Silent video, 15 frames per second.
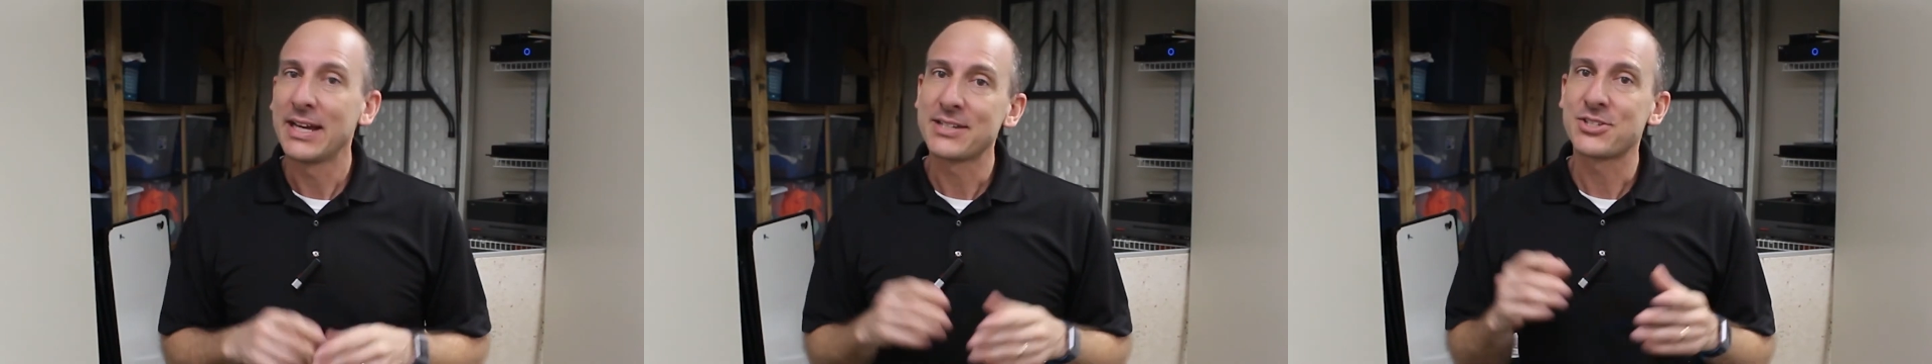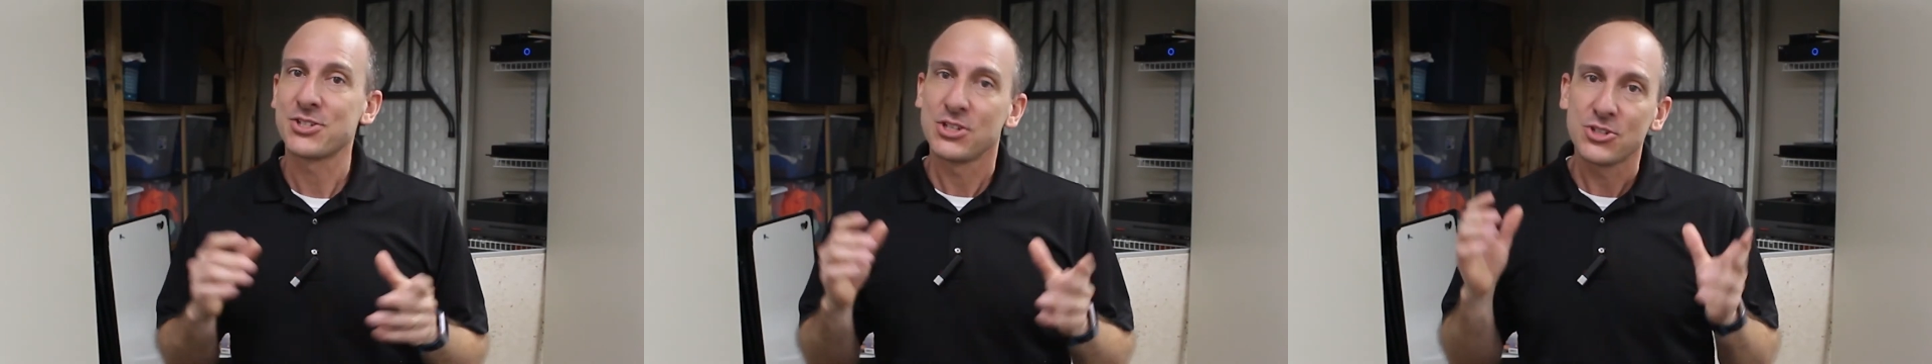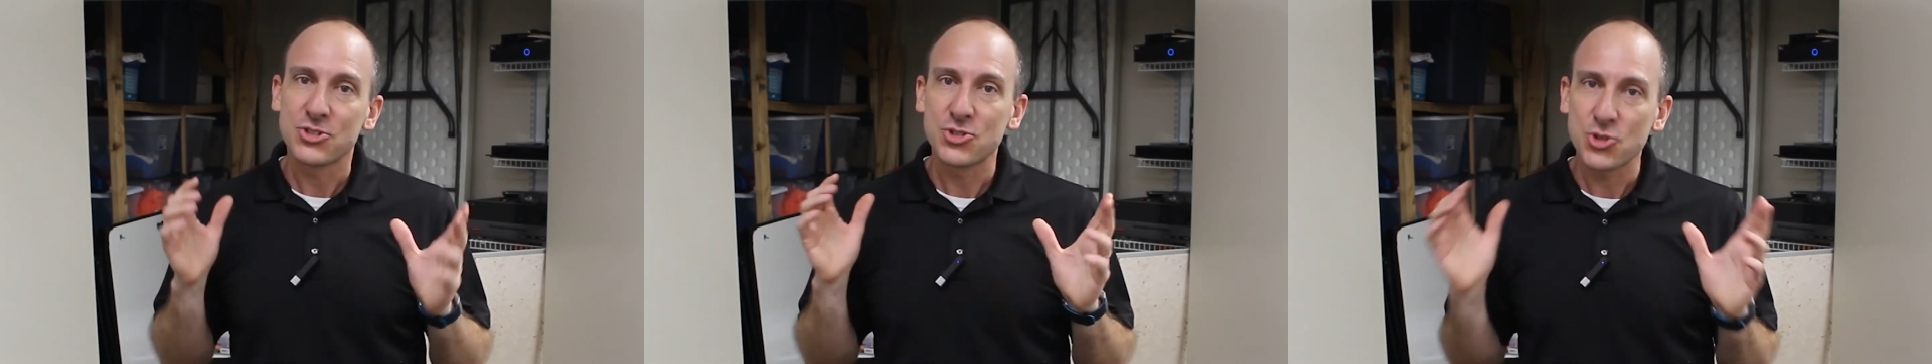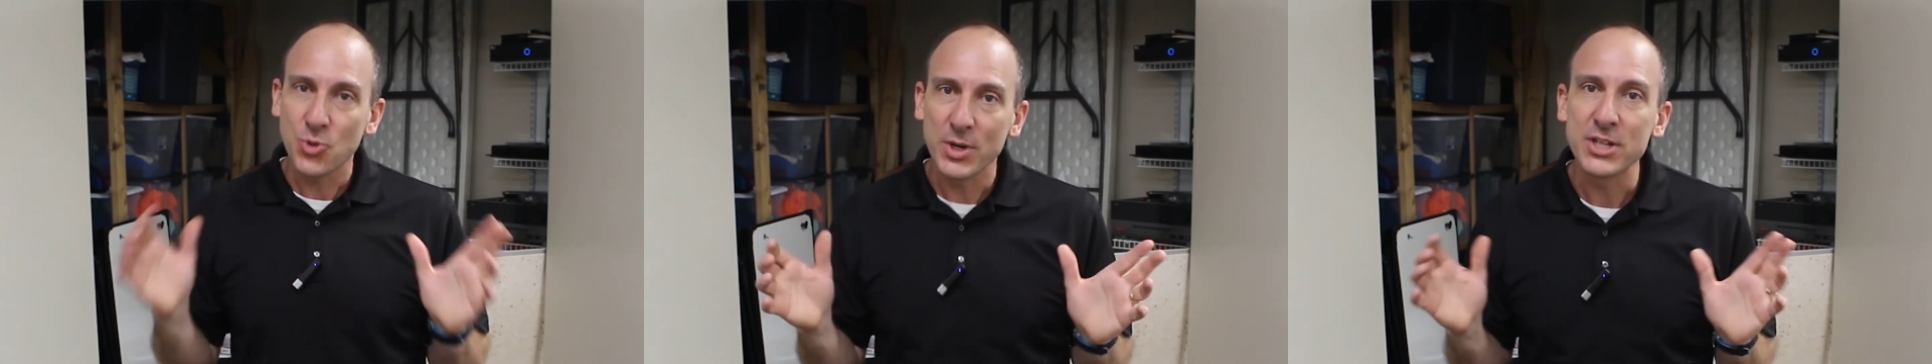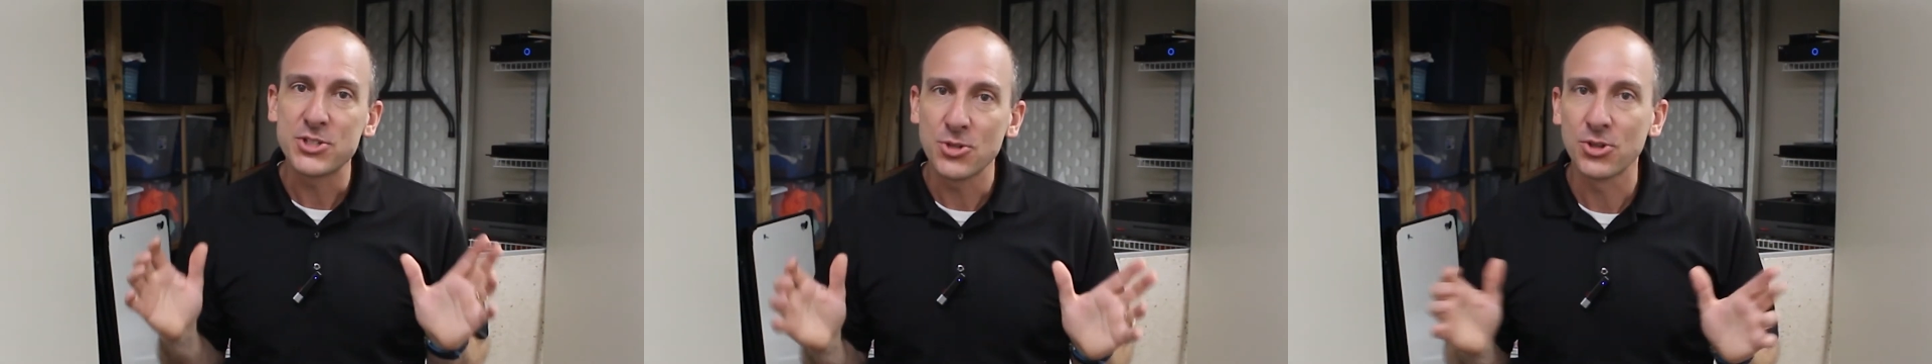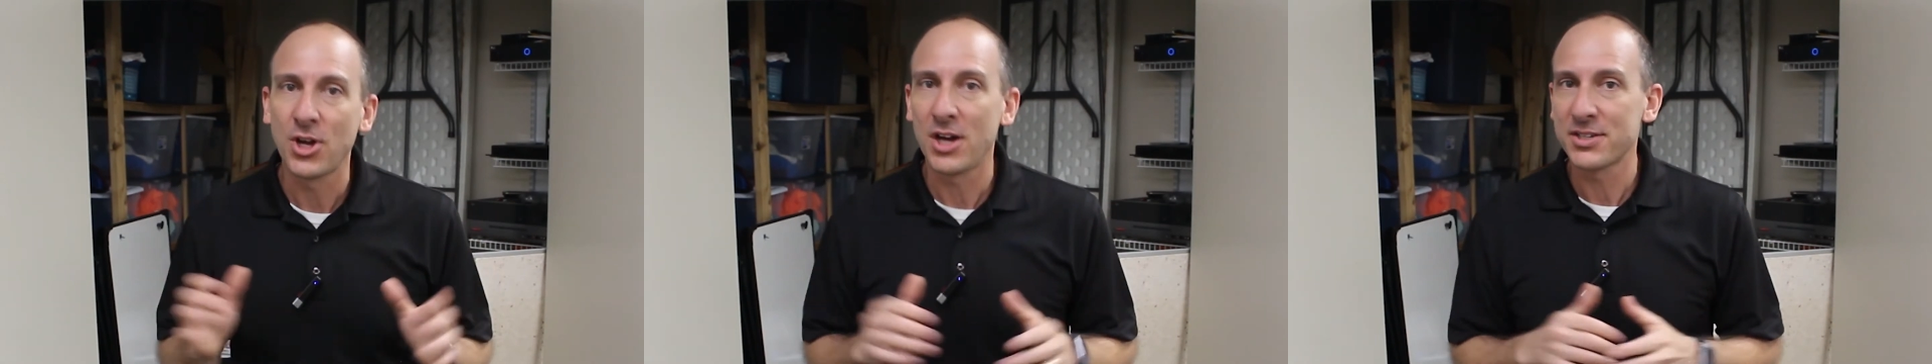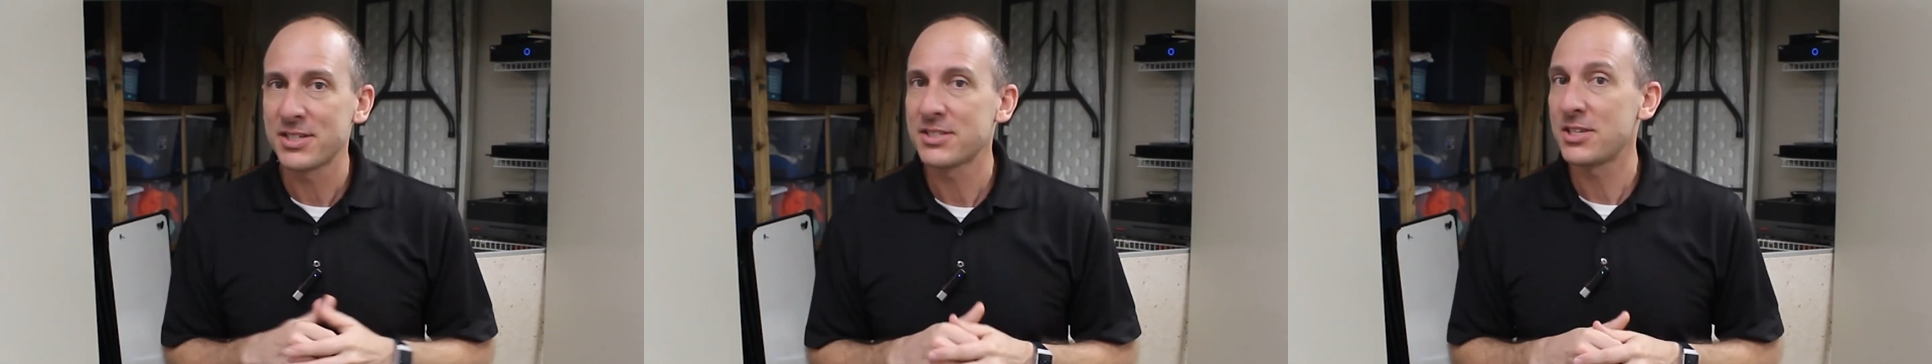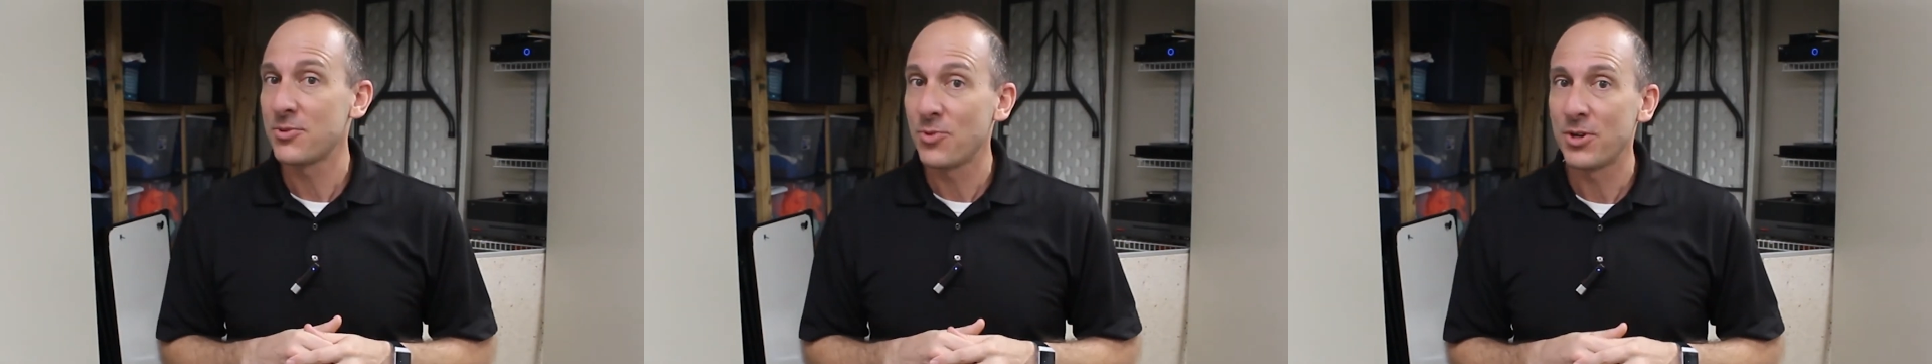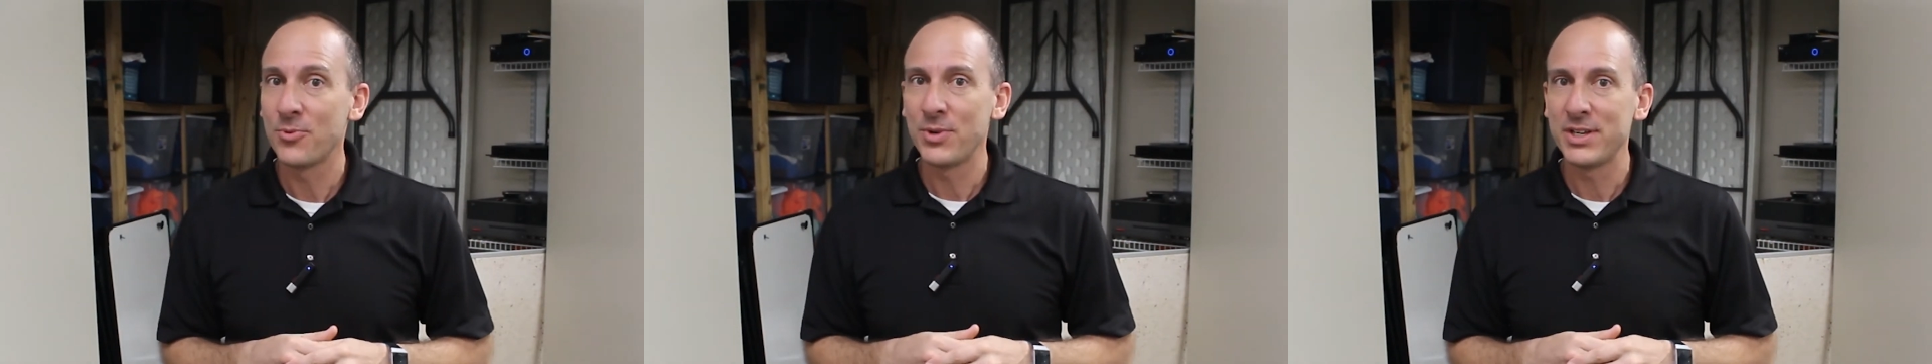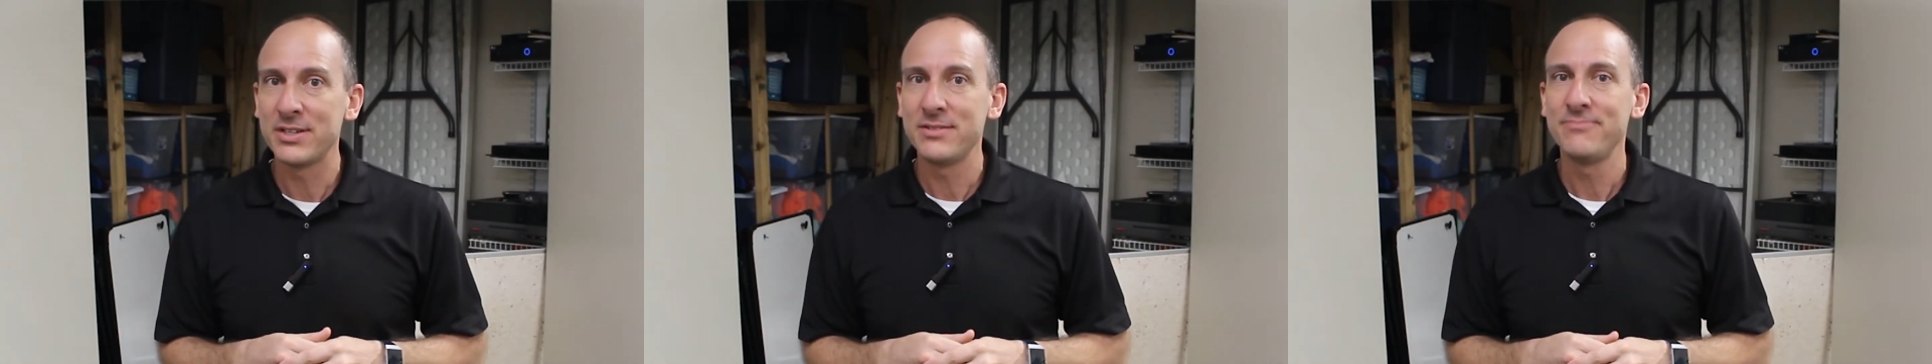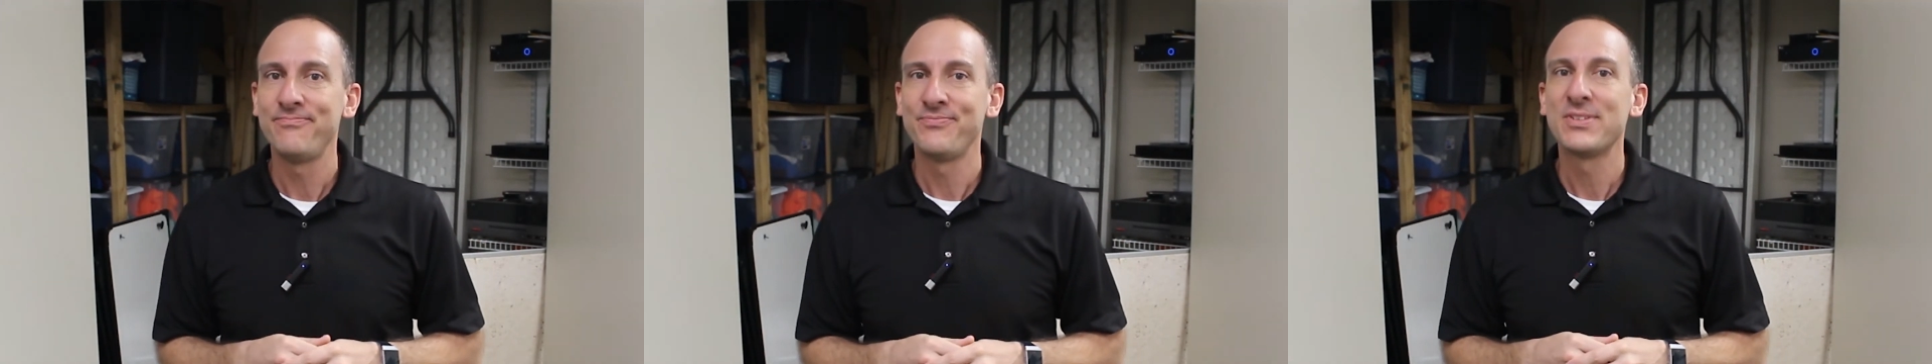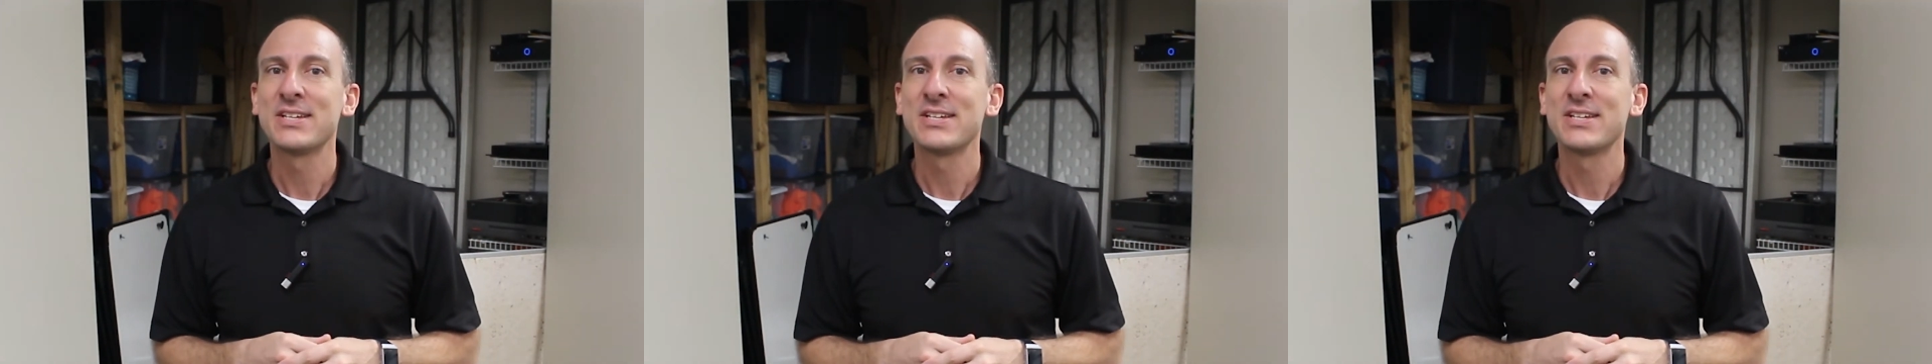That's 22 losses and 1 win.